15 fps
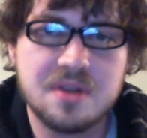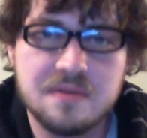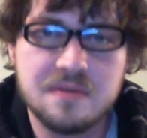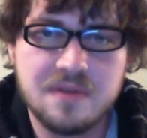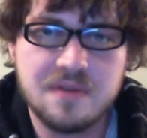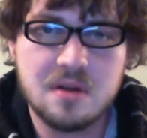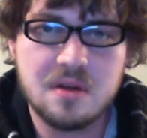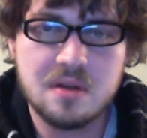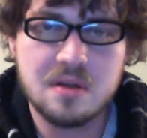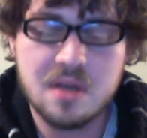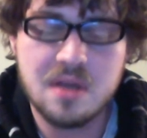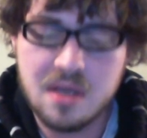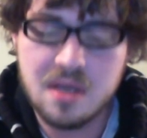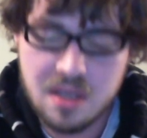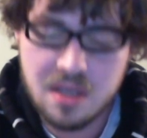and fall.
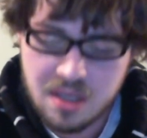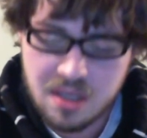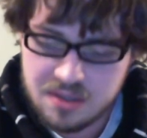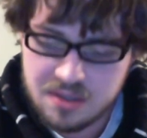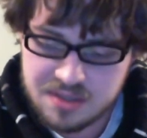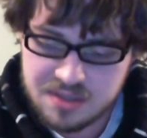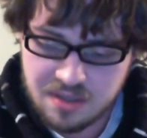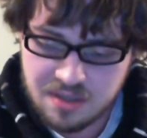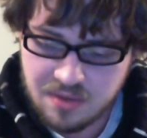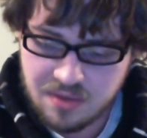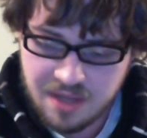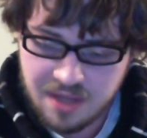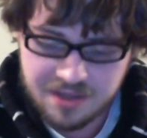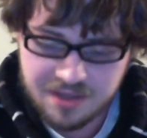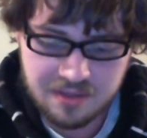So
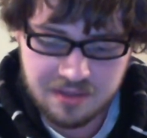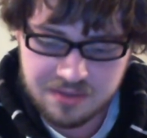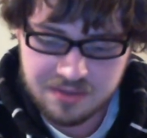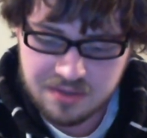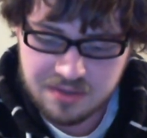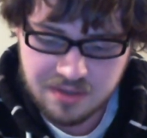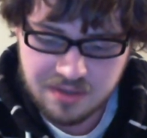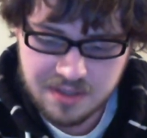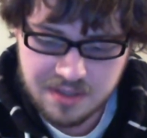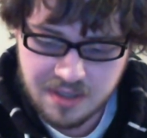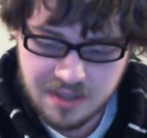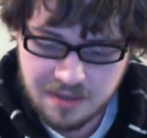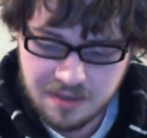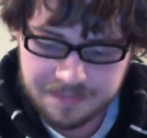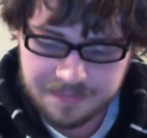I thought it looked good.
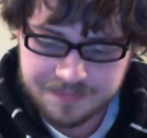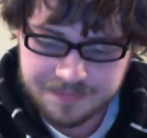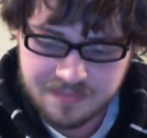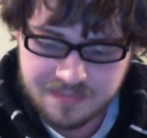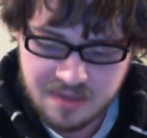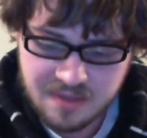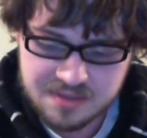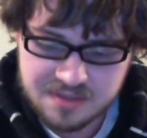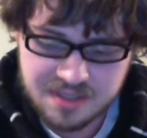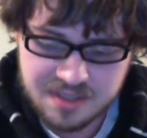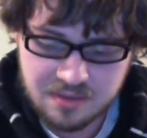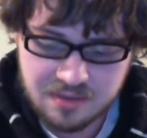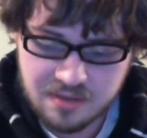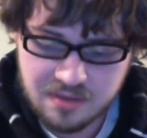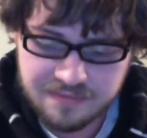
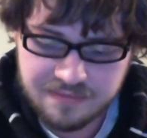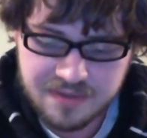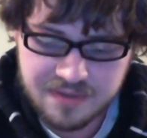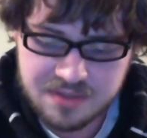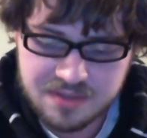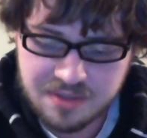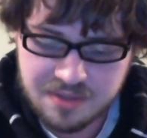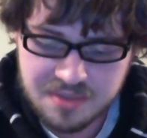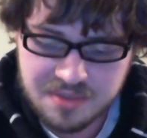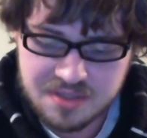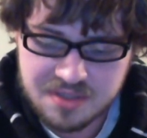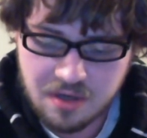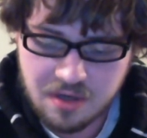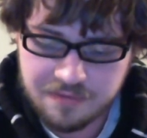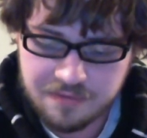Ziggler eventually beats
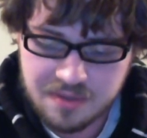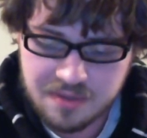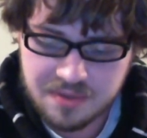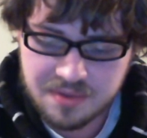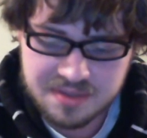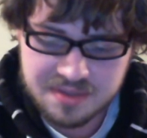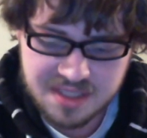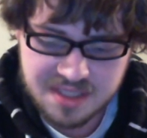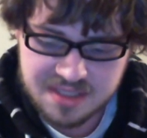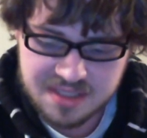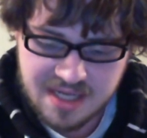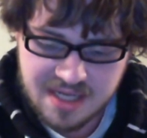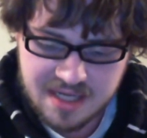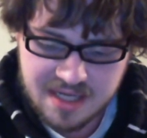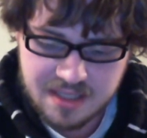Kofi with a
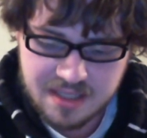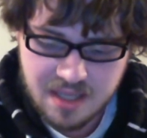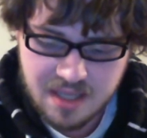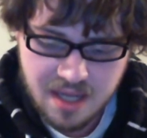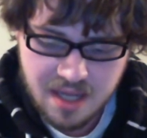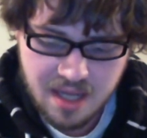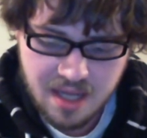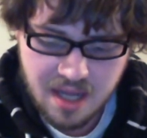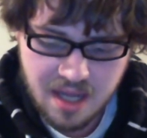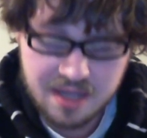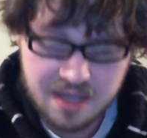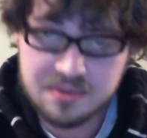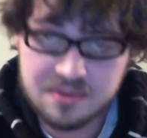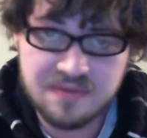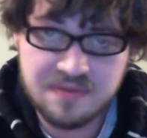zigzag.
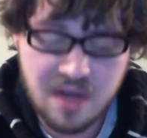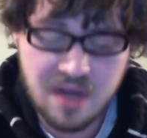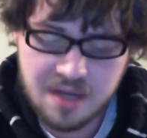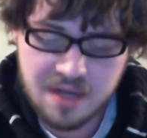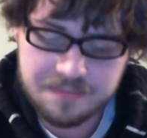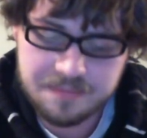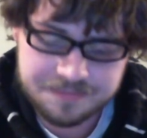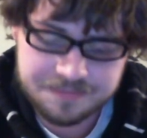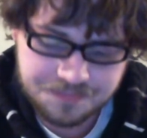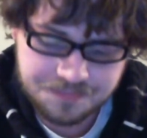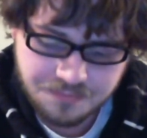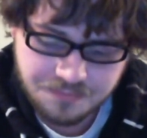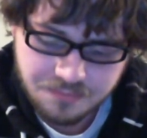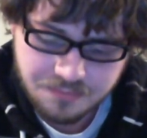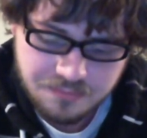It was fine.
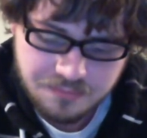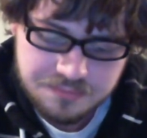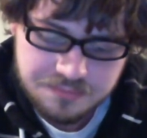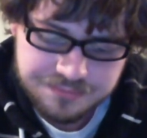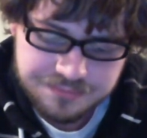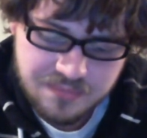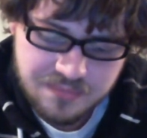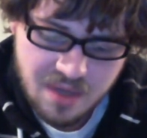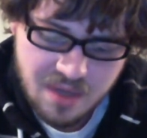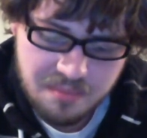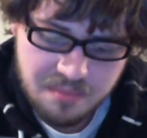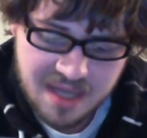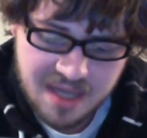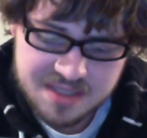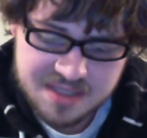
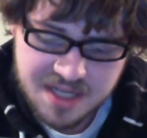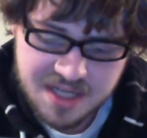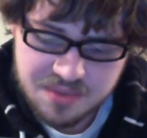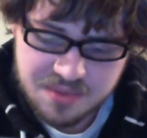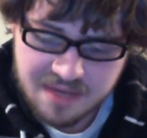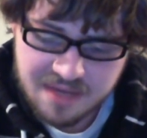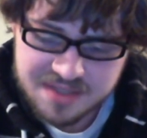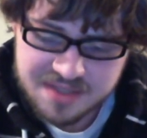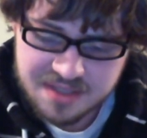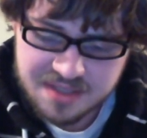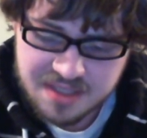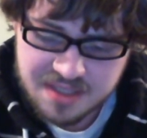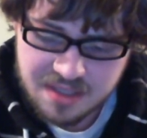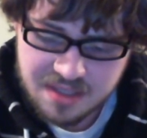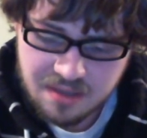Backstage, we have
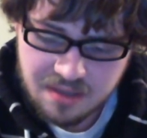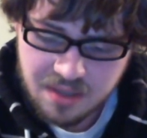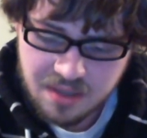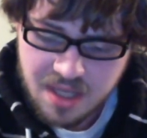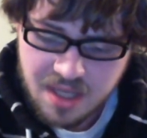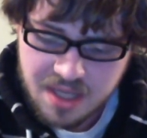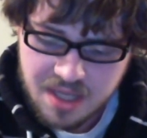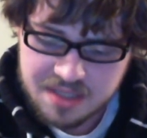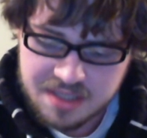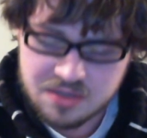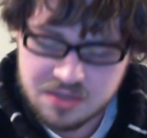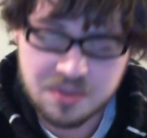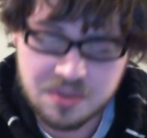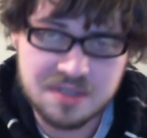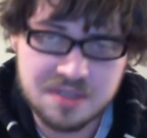Santino. He's
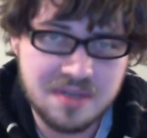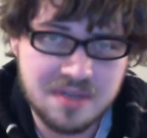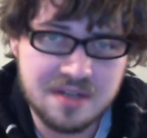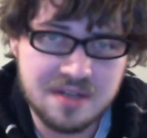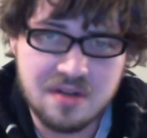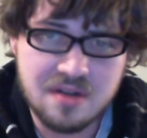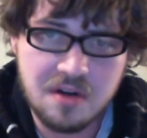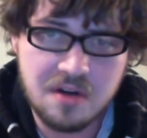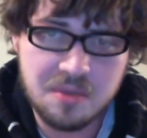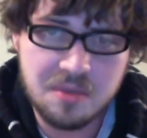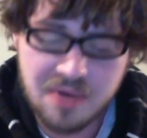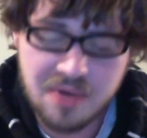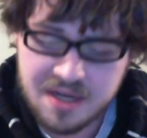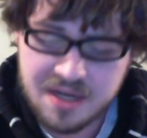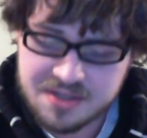doing some kind of target
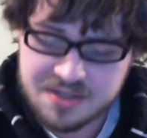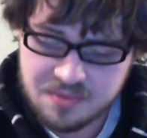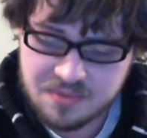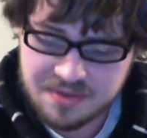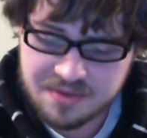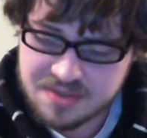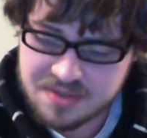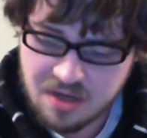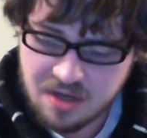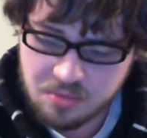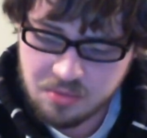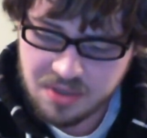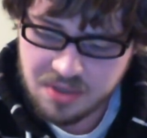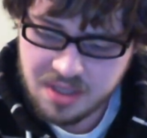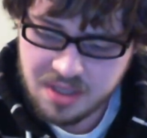practice with his
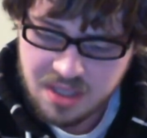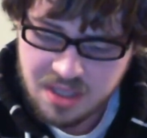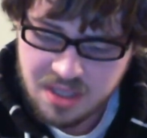Cobra.